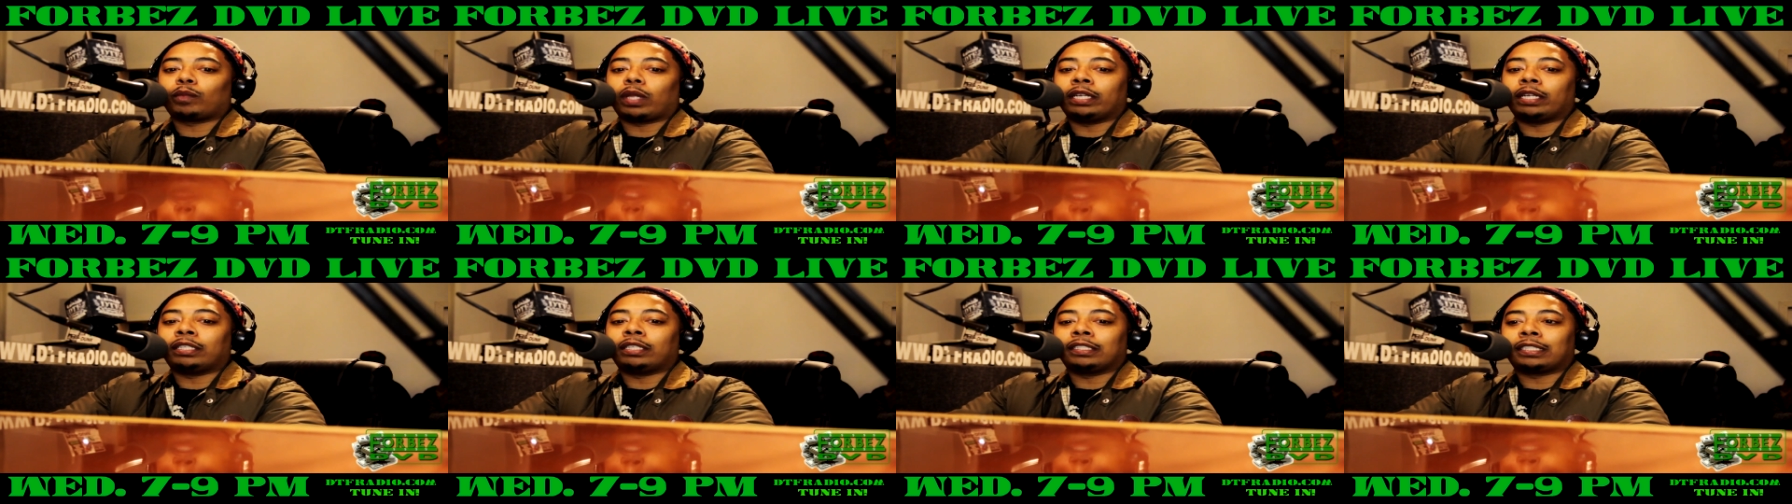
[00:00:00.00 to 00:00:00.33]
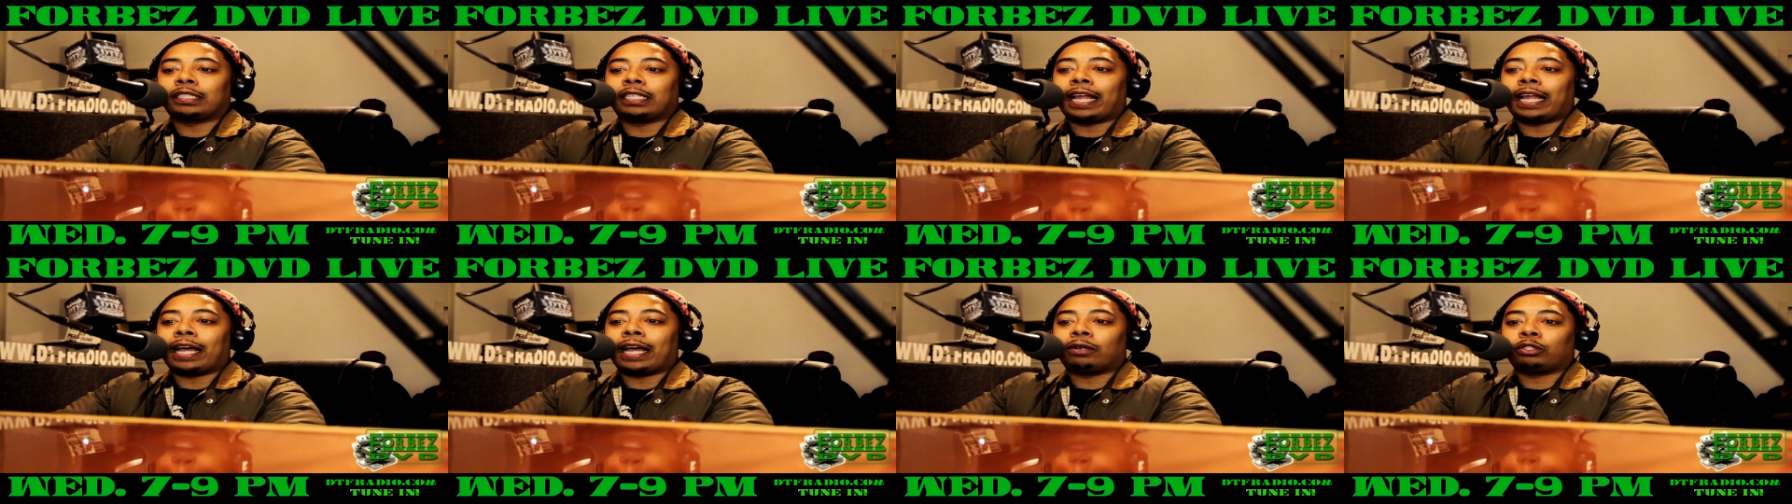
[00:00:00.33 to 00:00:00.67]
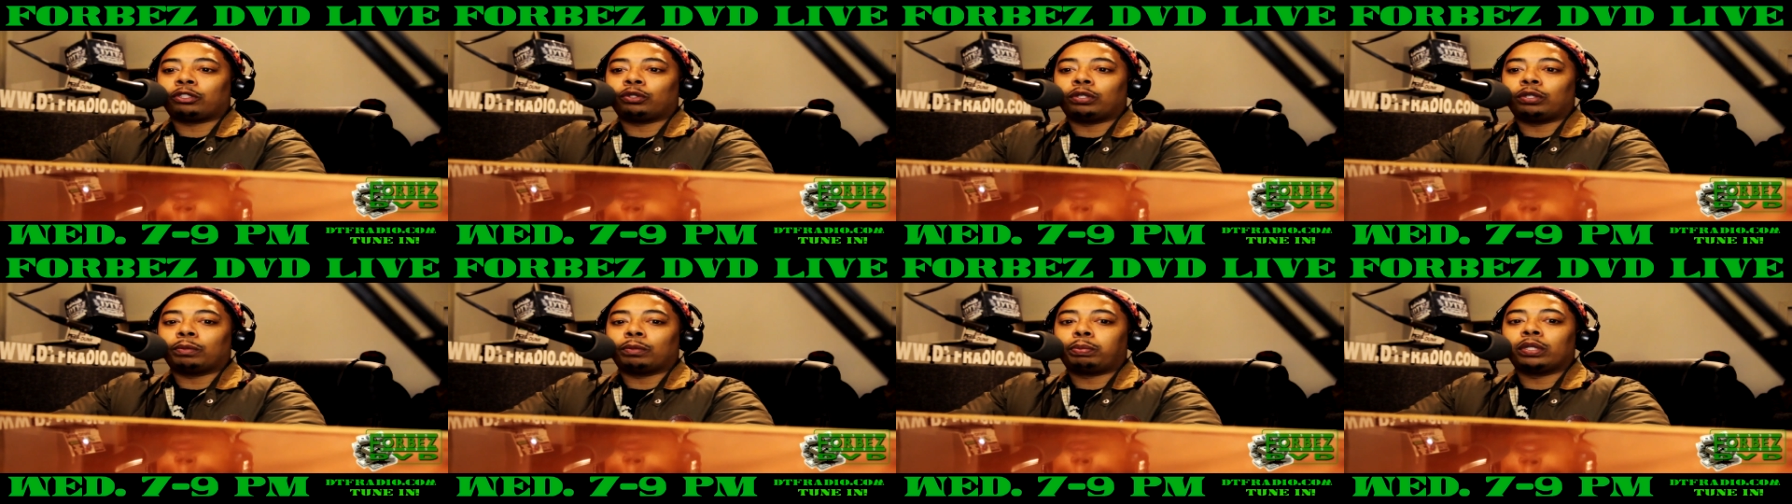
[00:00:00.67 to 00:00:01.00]
it just allows
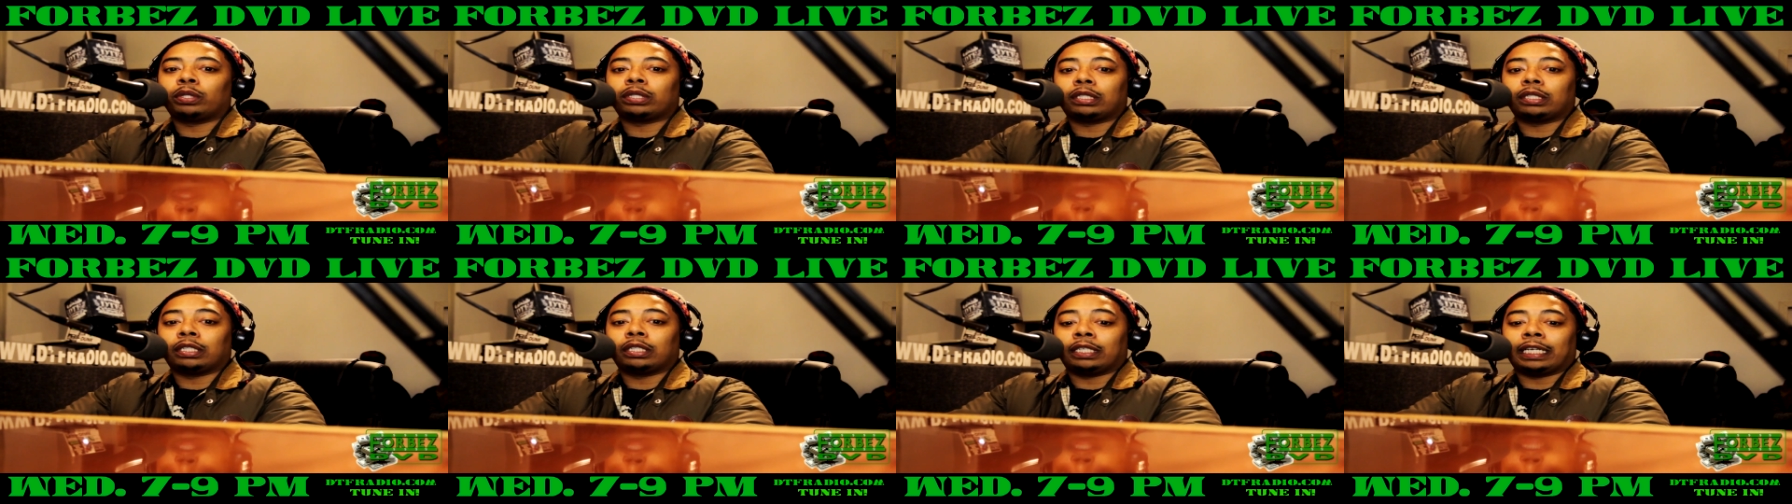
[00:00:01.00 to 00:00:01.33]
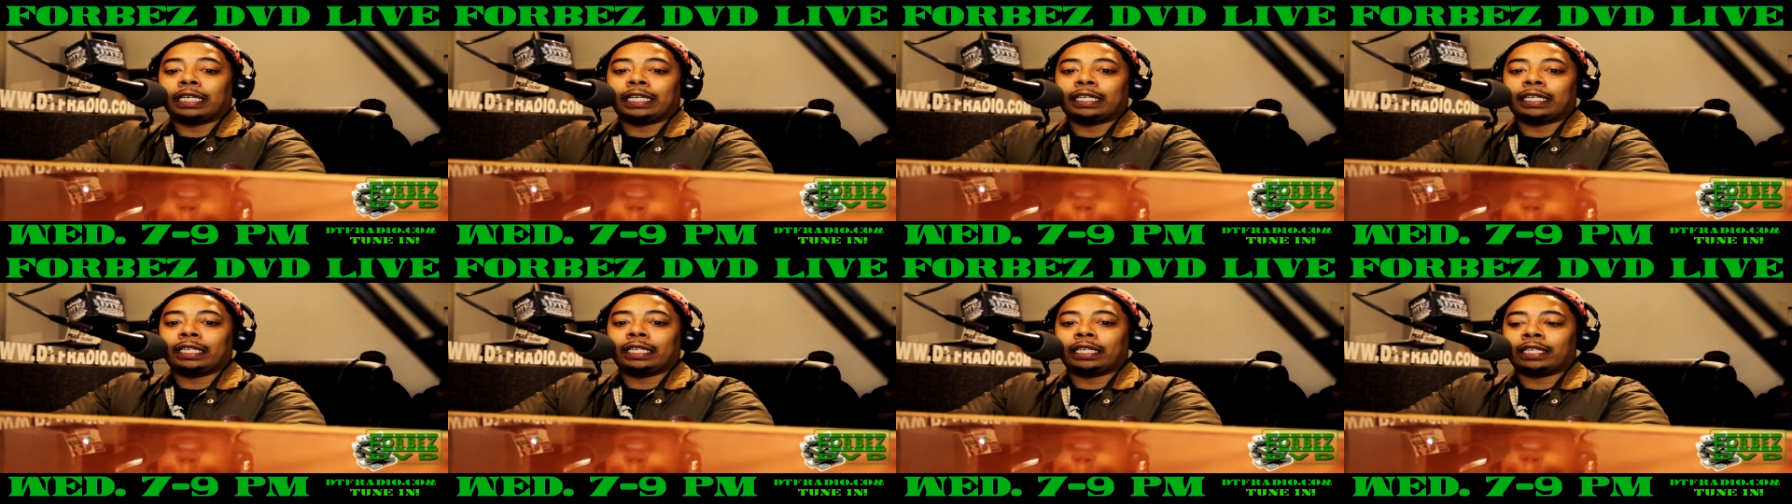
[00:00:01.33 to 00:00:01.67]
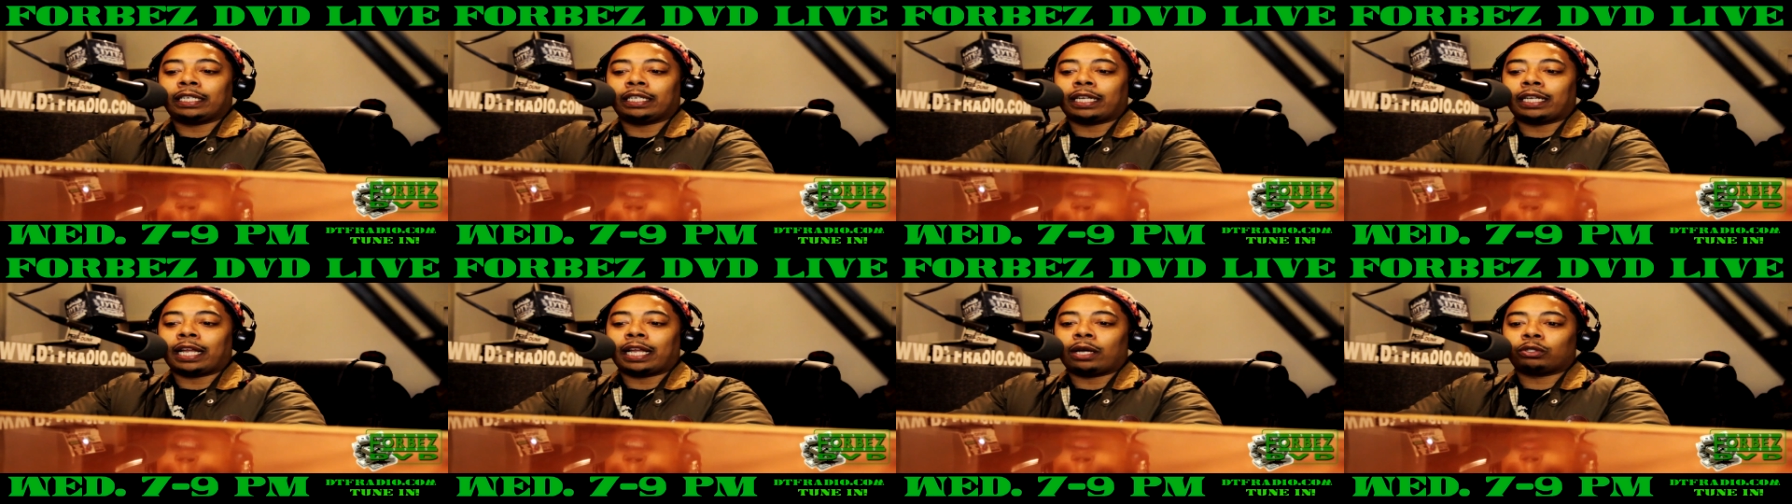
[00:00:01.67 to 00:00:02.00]
you to put it, it, it
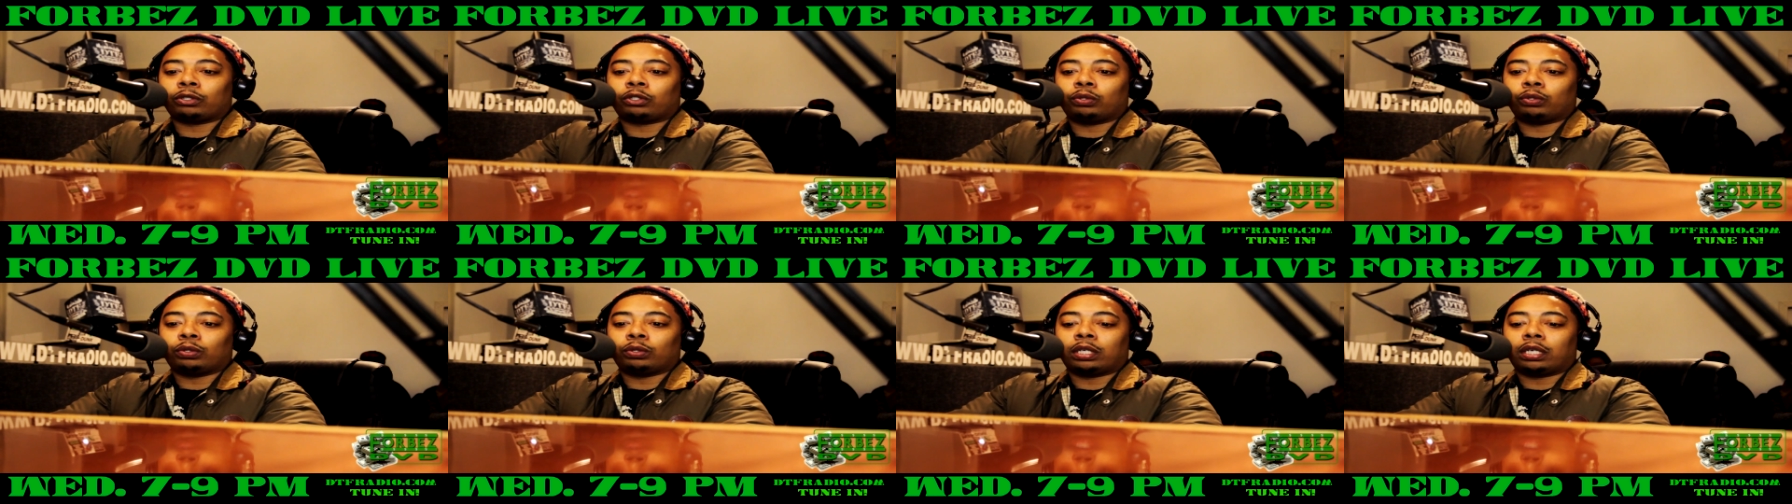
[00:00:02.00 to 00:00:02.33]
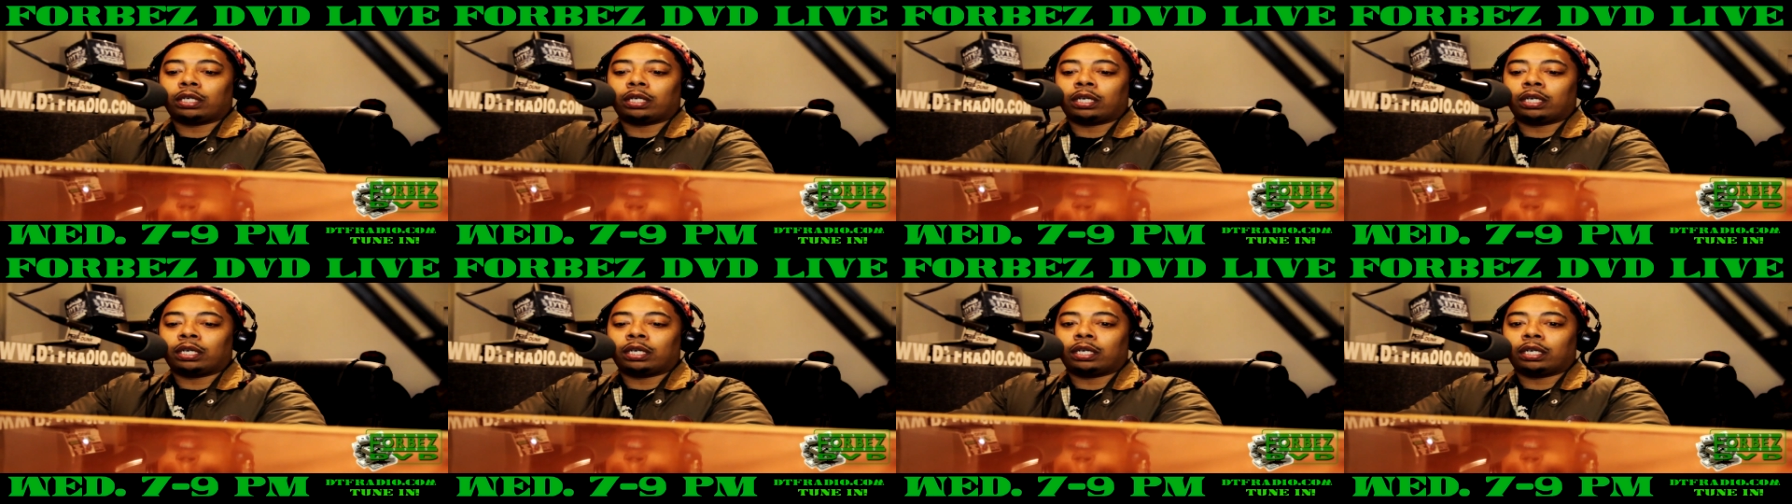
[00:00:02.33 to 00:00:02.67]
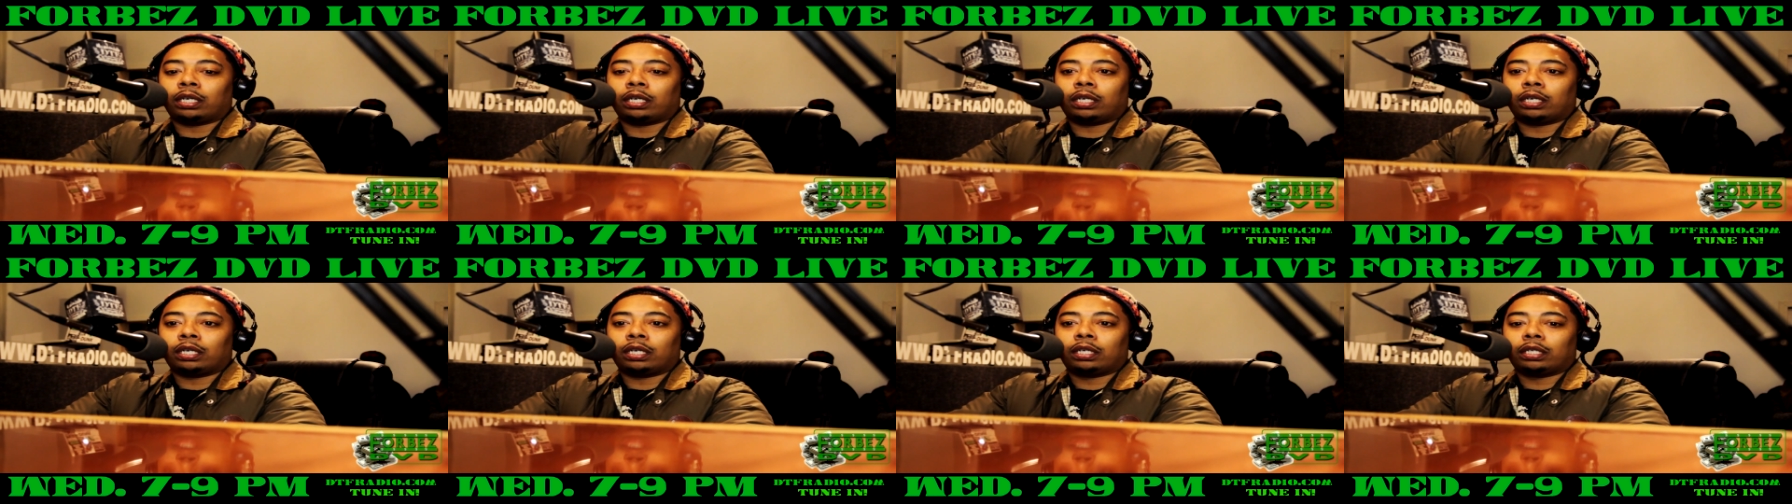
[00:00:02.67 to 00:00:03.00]
allows you to
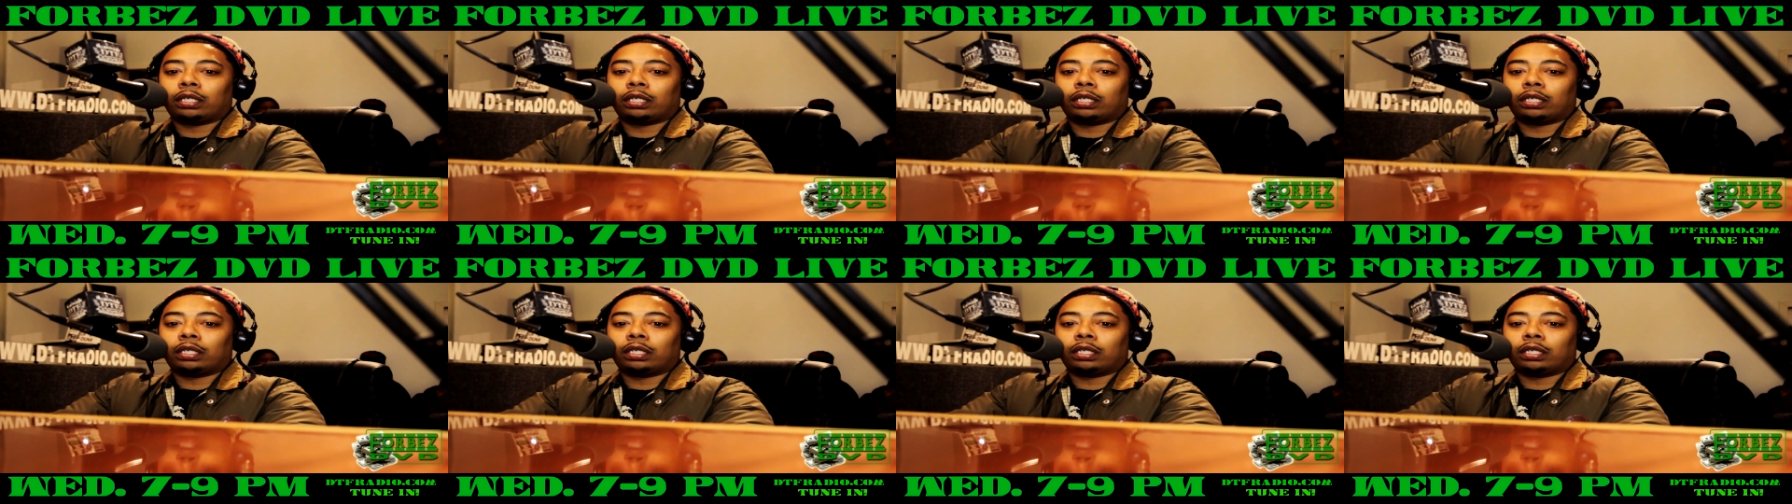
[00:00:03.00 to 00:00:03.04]
uh,